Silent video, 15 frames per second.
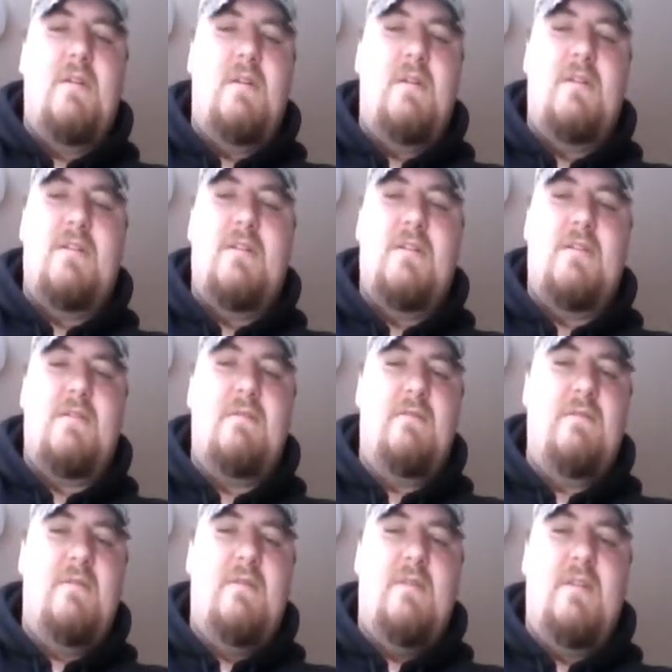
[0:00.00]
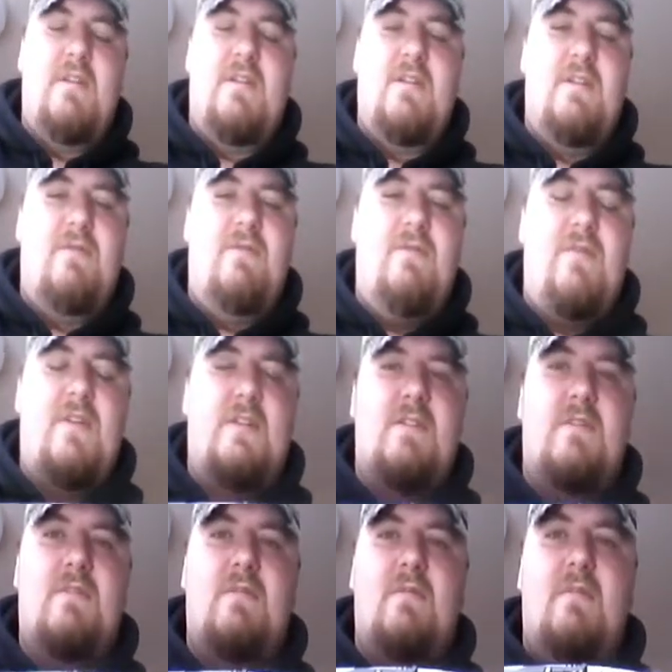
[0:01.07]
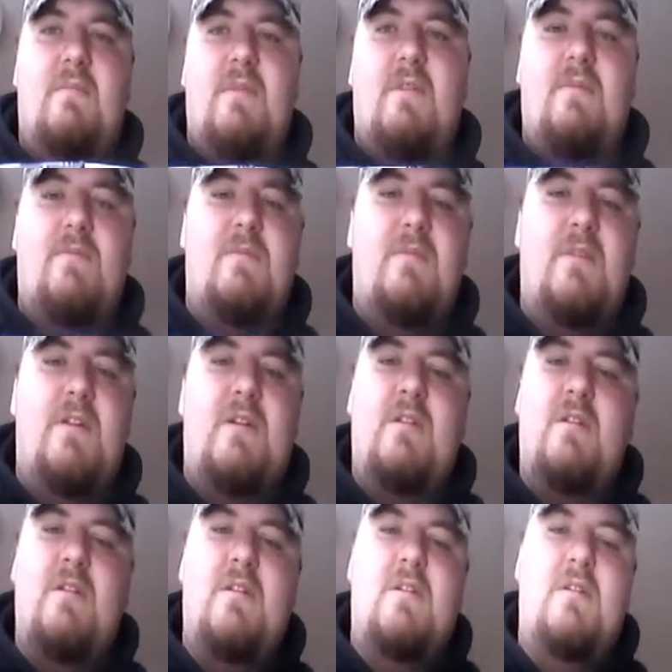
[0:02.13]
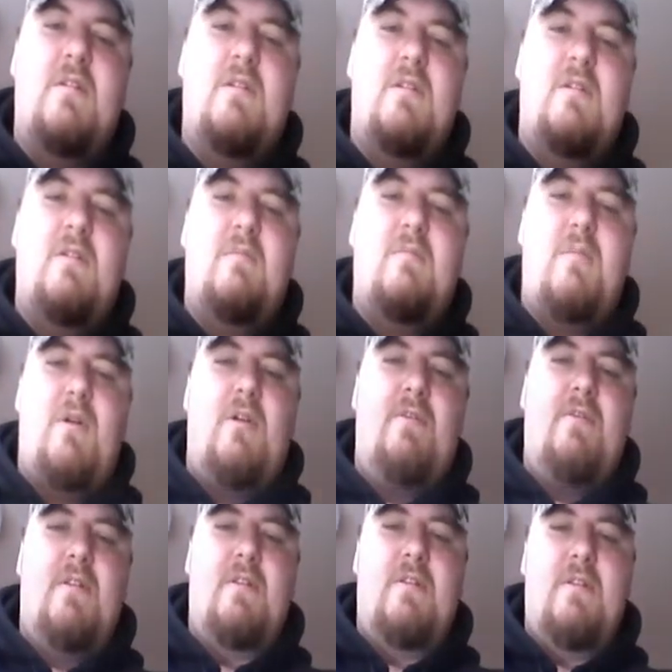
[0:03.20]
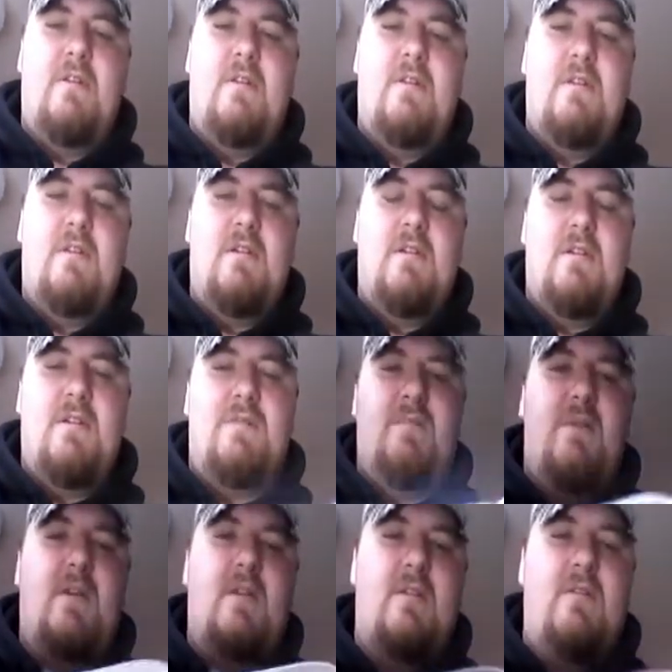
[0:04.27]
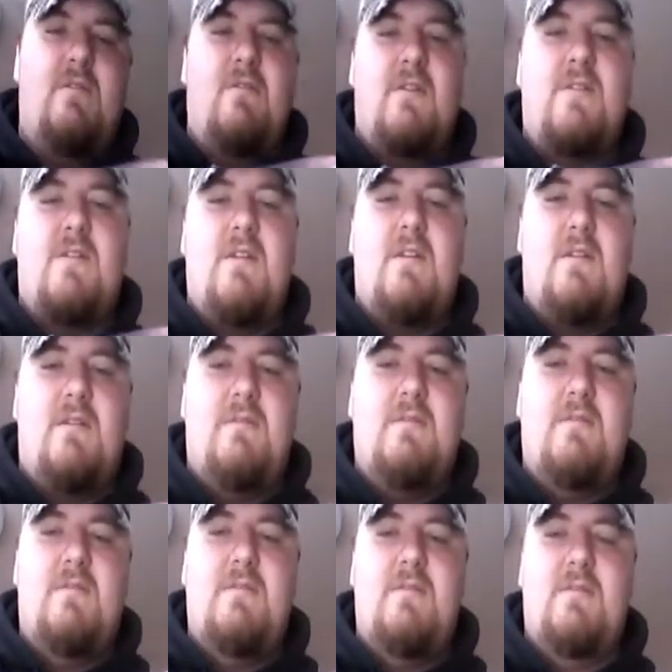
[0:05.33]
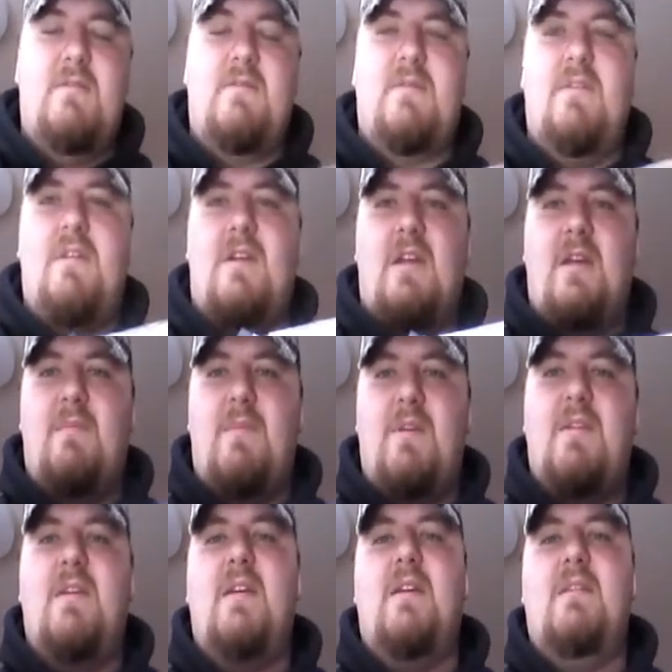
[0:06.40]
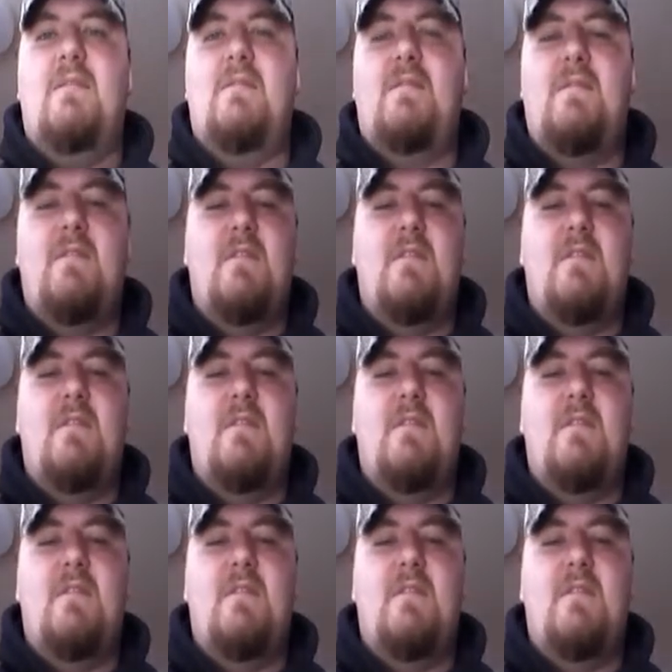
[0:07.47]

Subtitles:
And this just fits the bill for me perfectly, and it's made in the USA, and you can't beat that.